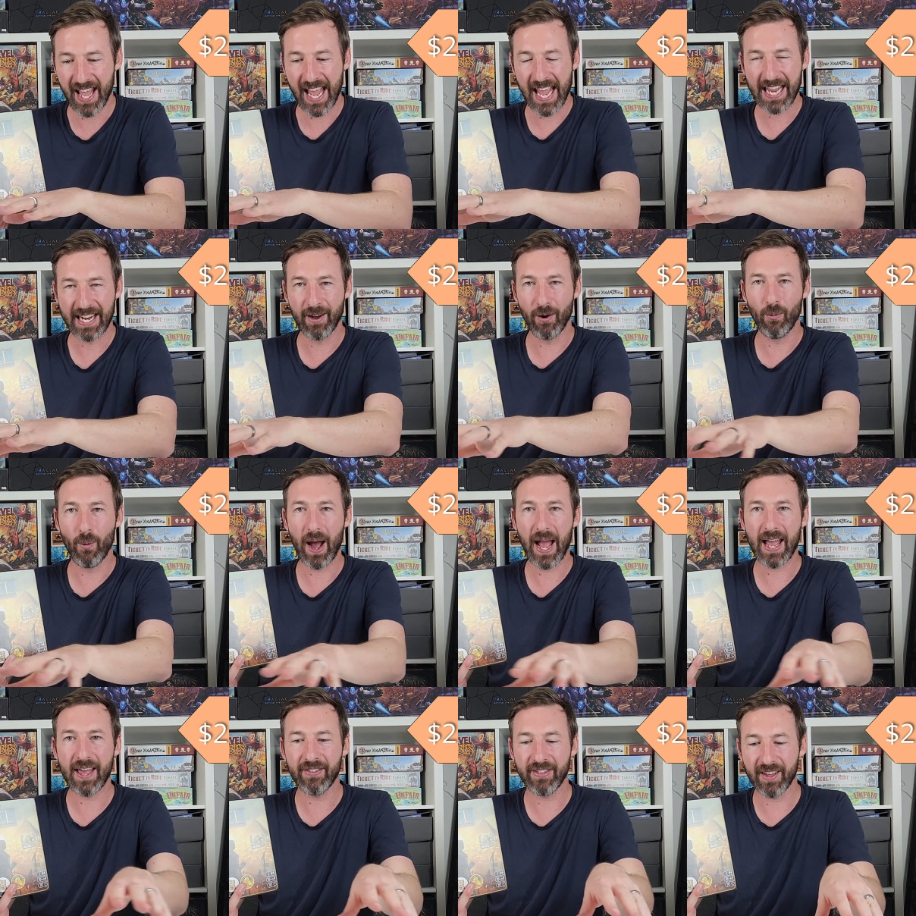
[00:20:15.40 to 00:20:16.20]
in a
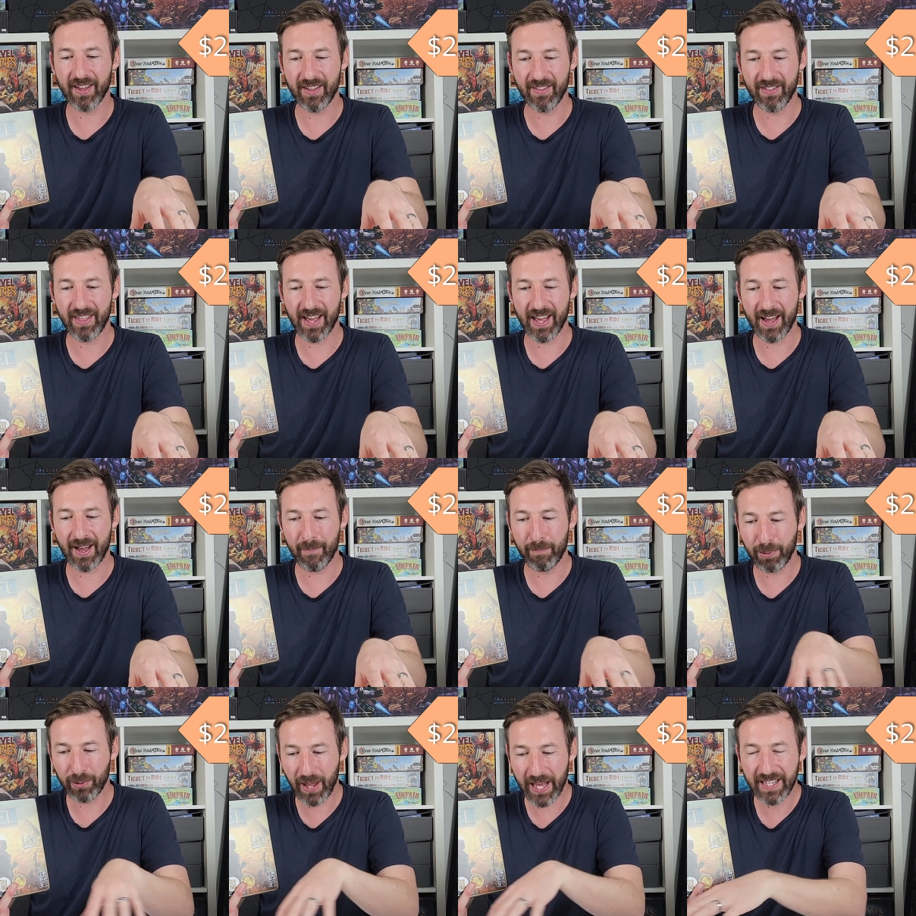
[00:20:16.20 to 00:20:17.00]
way that they're
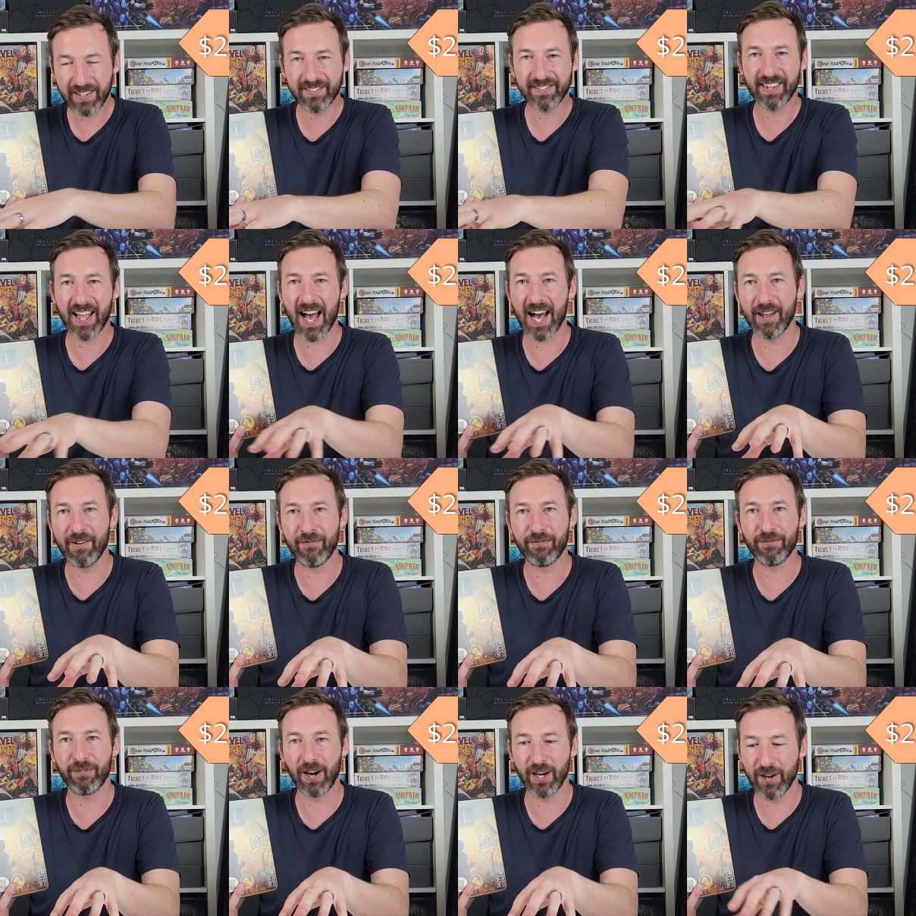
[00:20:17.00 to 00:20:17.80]
placed out in
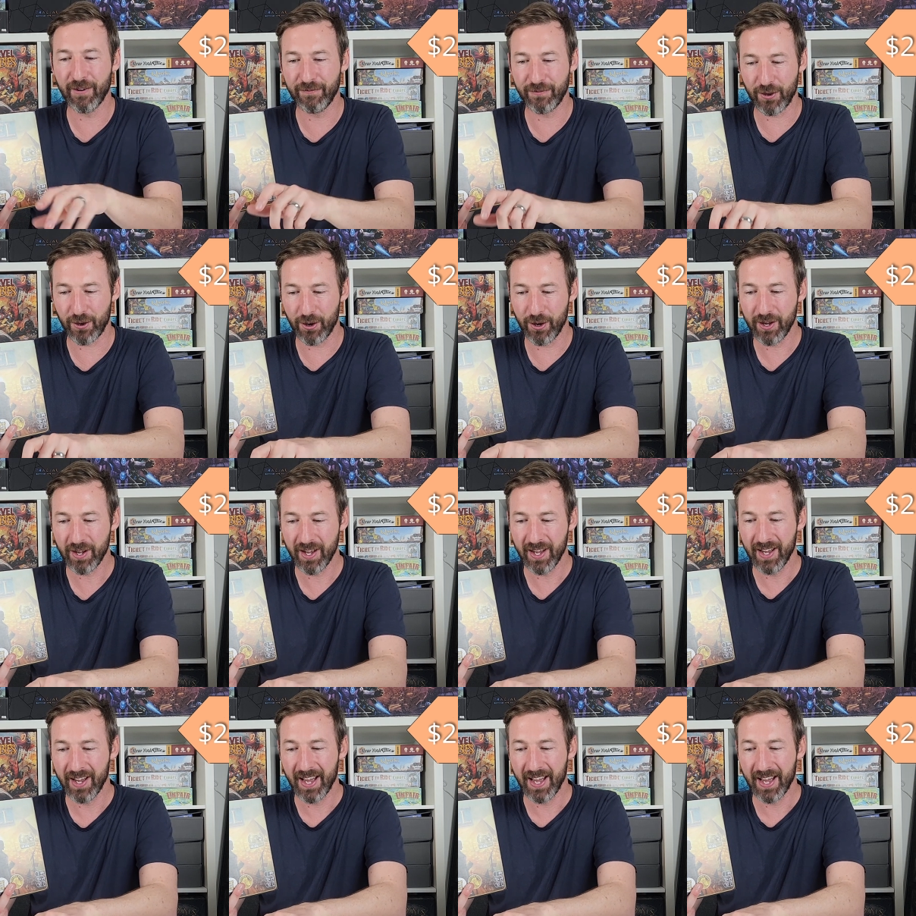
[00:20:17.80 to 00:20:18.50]
front of you,